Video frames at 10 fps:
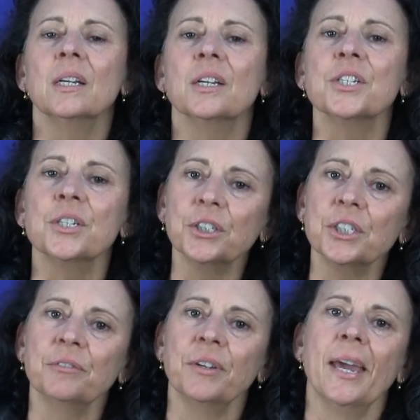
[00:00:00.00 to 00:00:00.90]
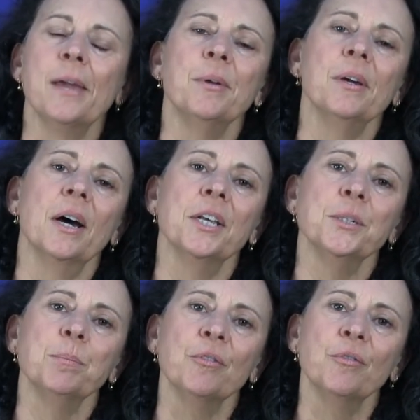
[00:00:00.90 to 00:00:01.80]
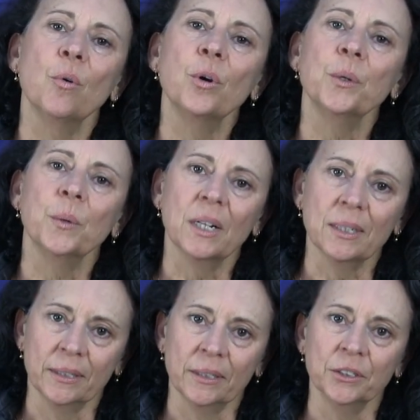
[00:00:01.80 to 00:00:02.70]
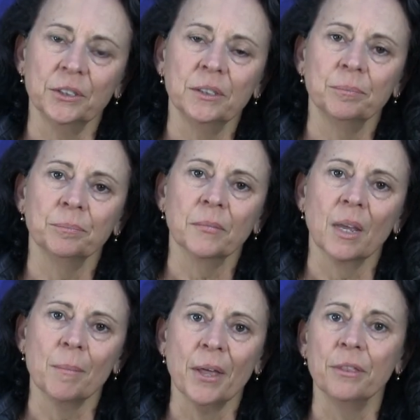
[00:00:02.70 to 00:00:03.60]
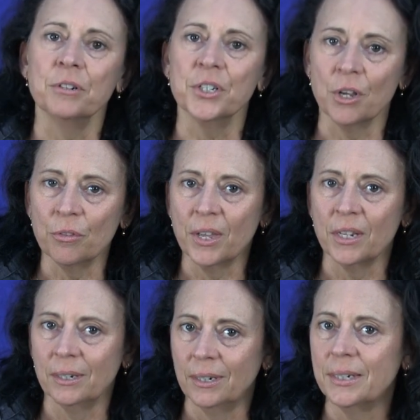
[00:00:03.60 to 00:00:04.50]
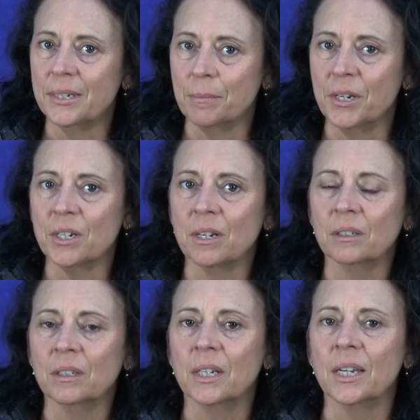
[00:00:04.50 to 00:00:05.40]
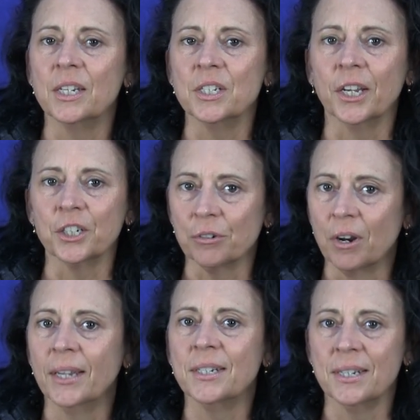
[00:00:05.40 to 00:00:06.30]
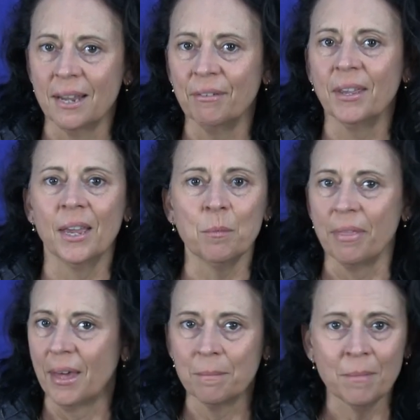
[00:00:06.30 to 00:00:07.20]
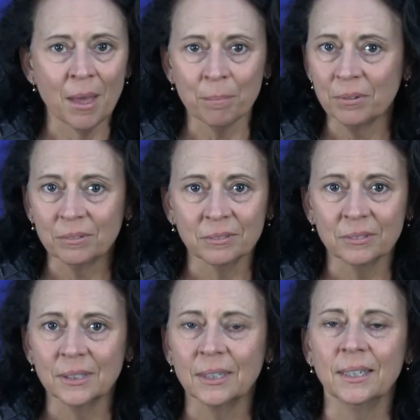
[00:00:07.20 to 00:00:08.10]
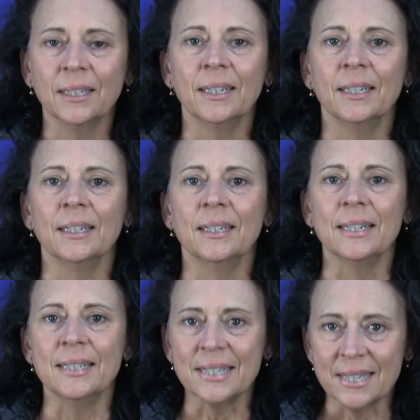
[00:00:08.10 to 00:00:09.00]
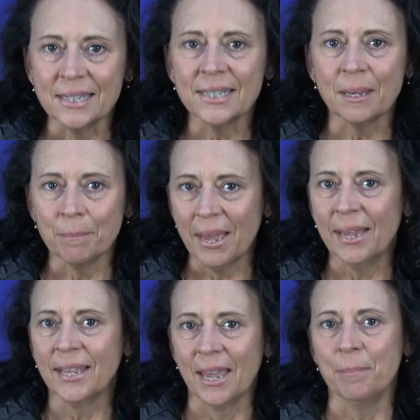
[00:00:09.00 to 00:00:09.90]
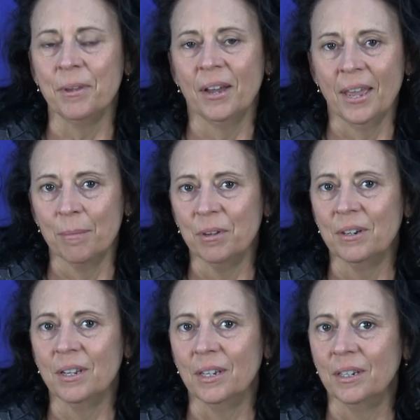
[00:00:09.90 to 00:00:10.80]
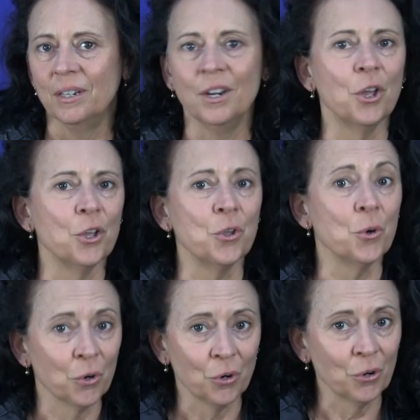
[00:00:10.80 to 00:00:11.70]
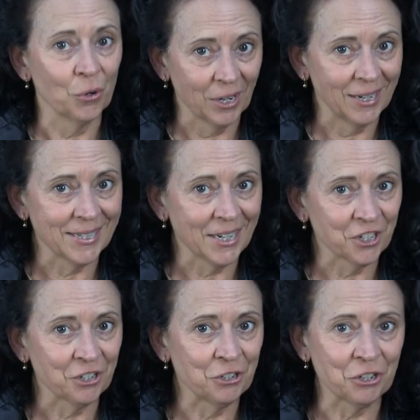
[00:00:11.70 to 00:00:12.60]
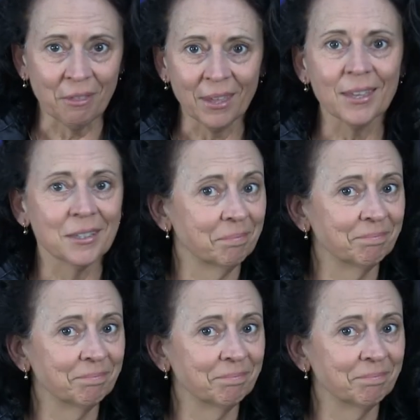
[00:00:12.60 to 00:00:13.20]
Now, searching for KPIs before you are clear about the result that you need to measure is like trying to navigate without a map. Is this a bad KPI habit in your organization, do you think?